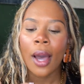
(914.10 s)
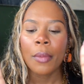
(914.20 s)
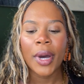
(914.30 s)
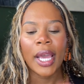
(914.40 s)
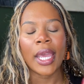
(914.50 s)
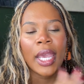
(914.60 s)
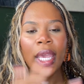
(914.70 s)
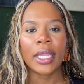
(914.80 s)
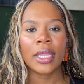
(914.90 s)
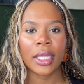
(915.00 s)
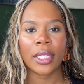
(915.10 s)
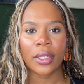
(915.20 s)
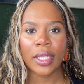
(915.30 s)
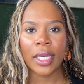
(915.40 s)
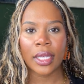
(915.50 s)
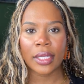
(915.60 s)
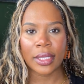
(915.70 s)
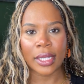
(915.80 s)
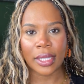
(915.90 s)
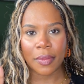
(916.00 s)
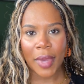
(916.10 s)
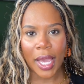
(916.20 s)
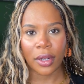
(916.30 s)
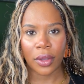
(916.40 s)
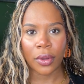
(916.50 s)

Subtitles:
But it literally doesn't matter.